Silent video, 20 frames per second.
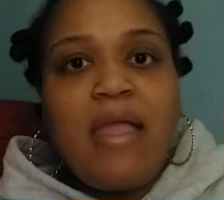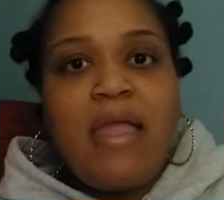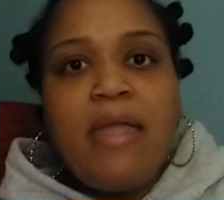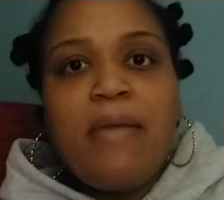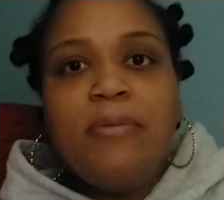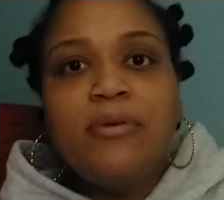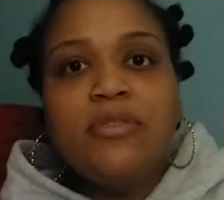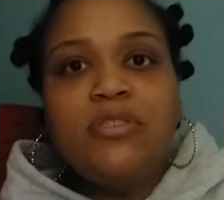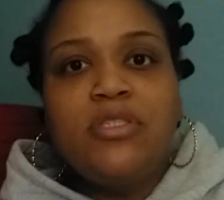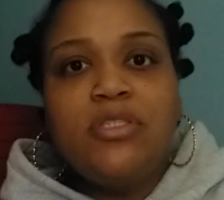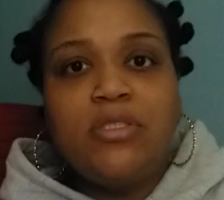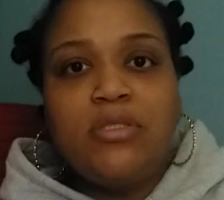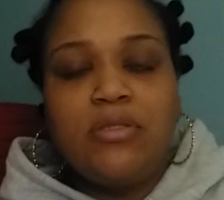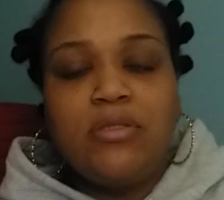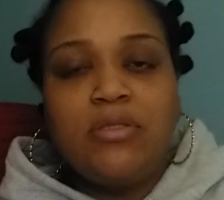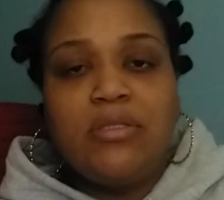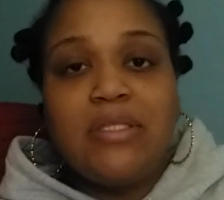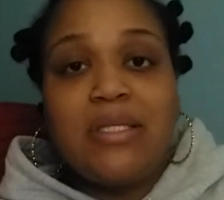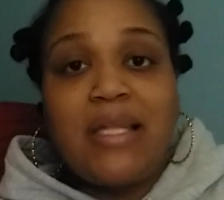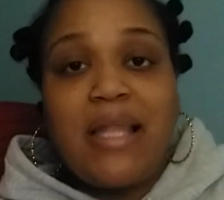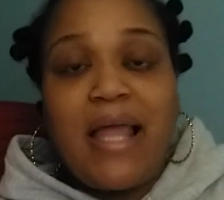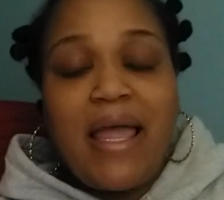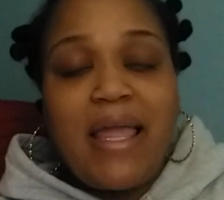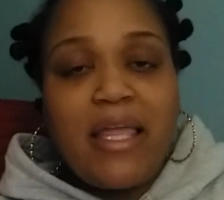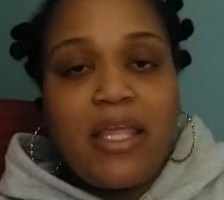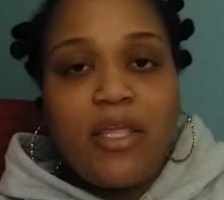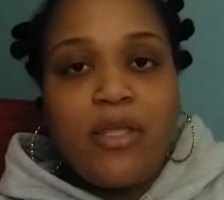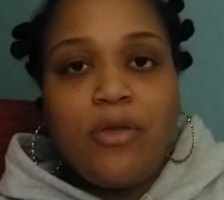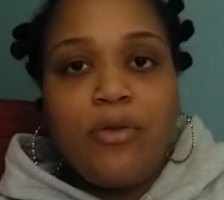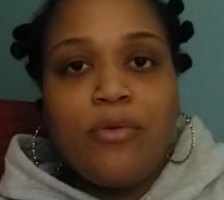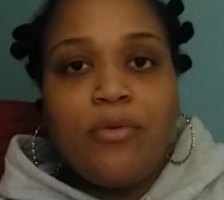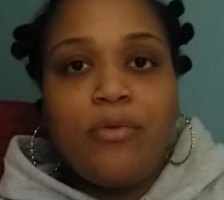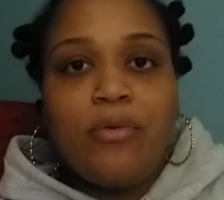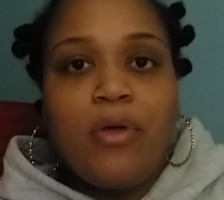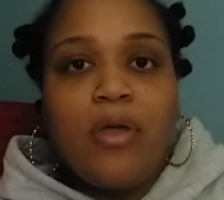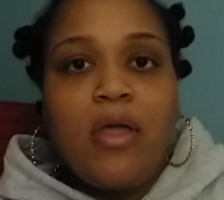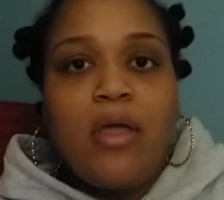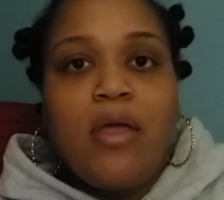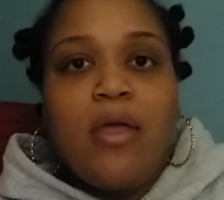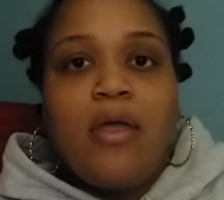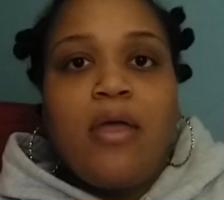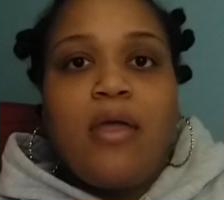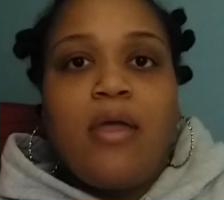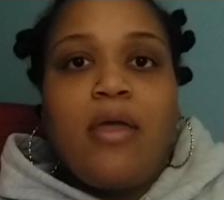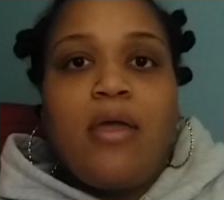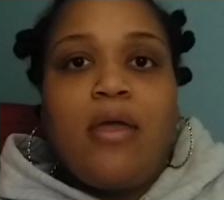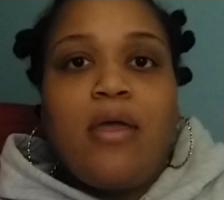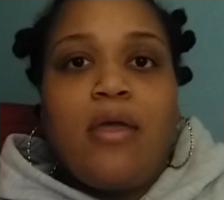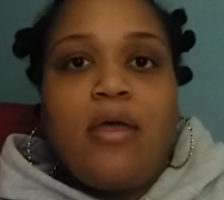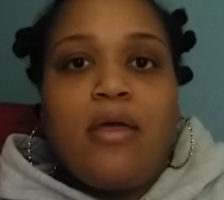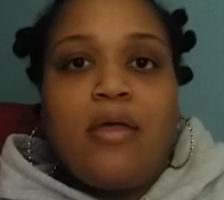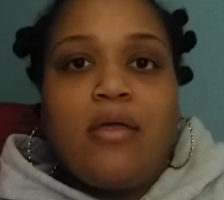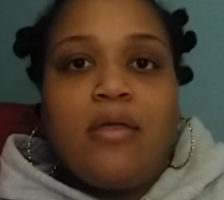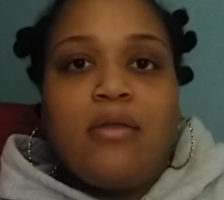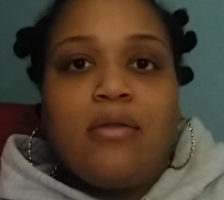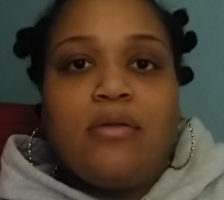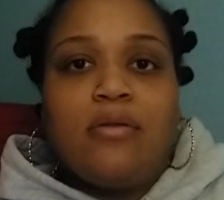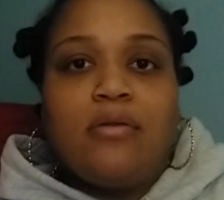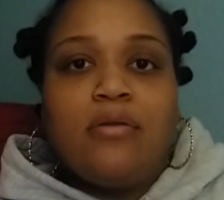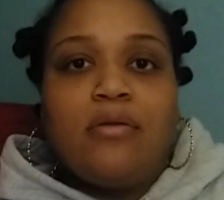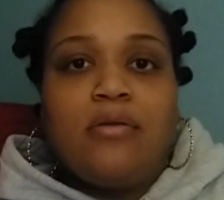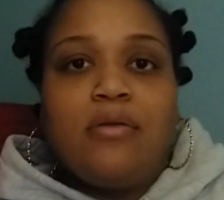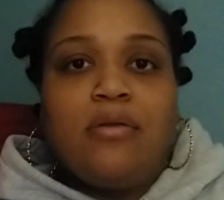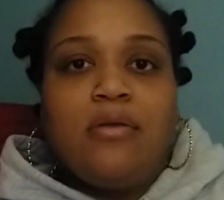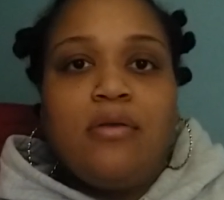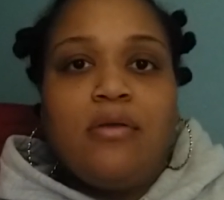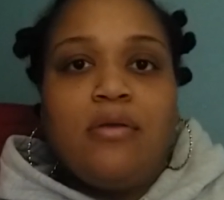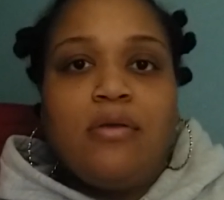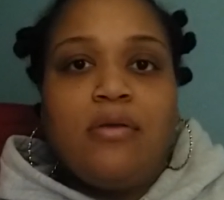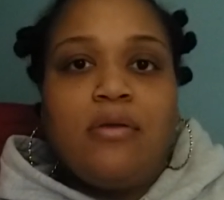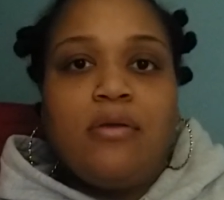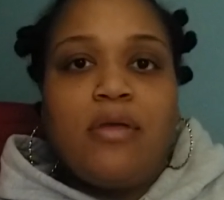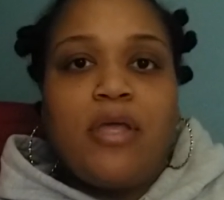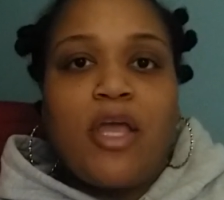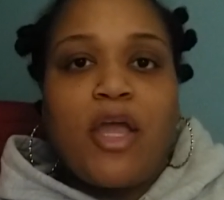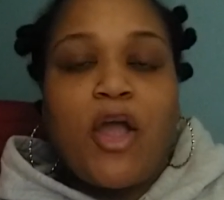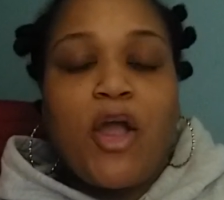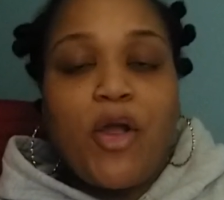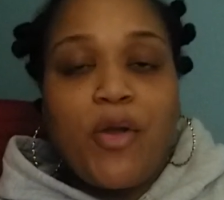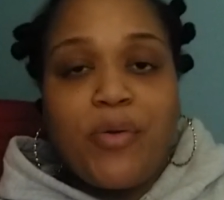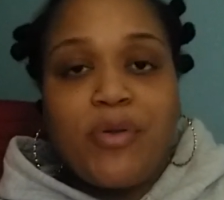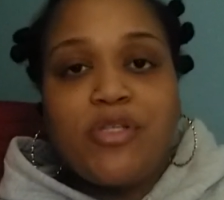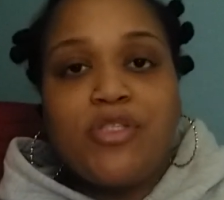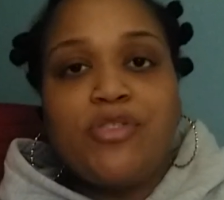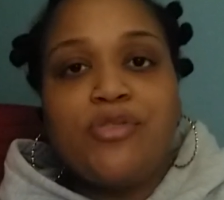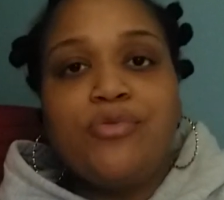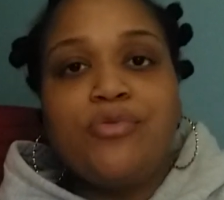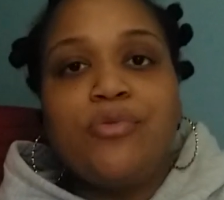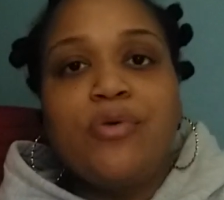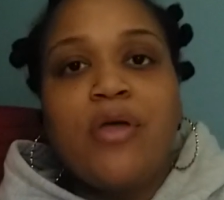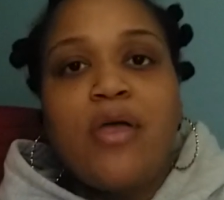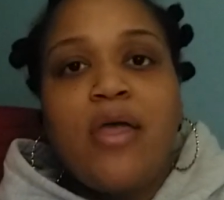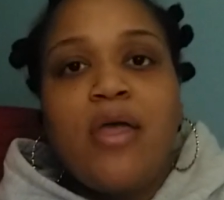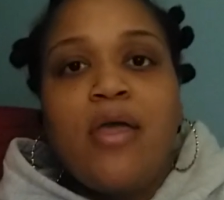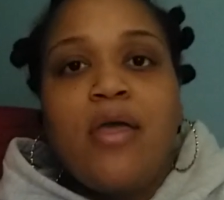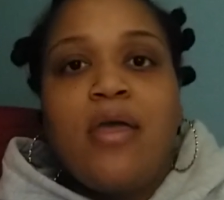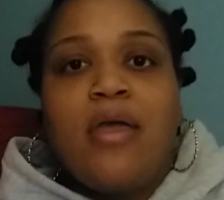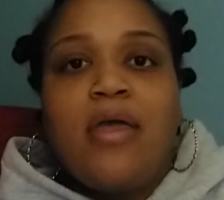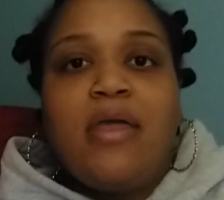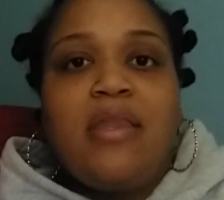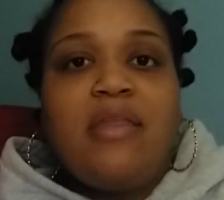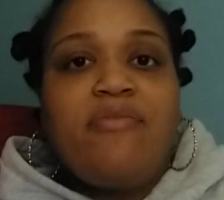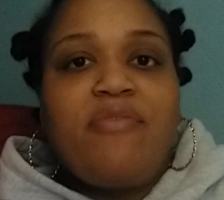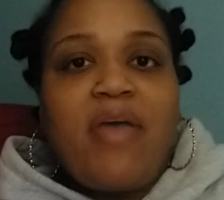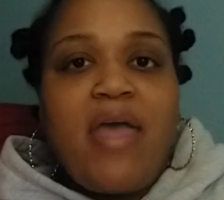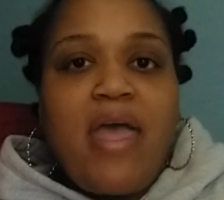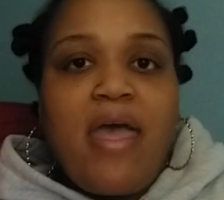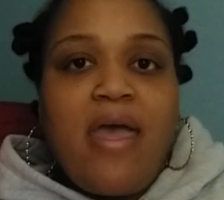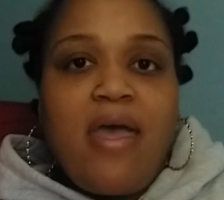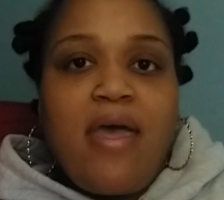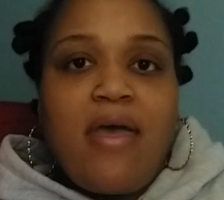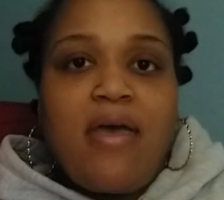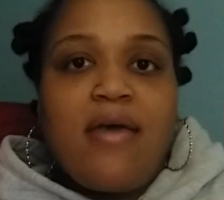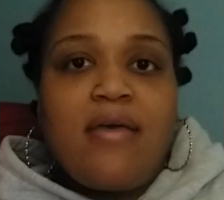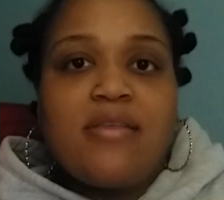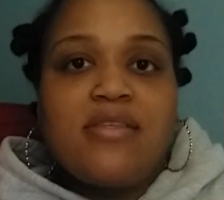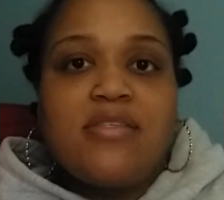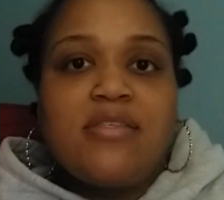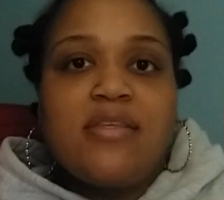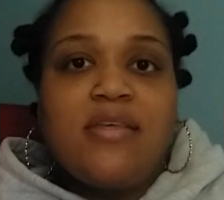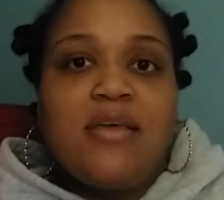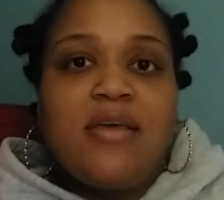able to enlighten you and encourage you. And if it has,